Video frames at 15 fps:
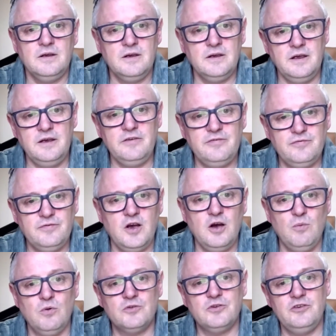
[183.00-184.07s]
If
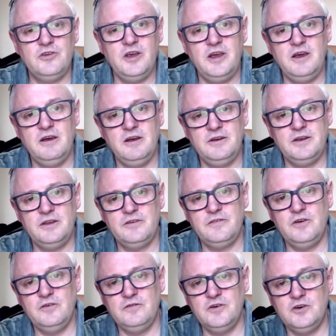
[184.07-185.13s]
what is here in these
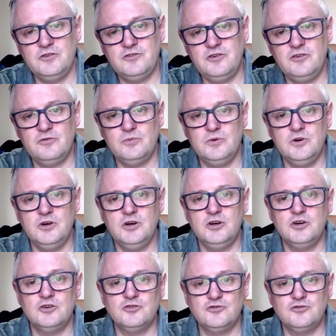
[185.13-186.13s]
few verses were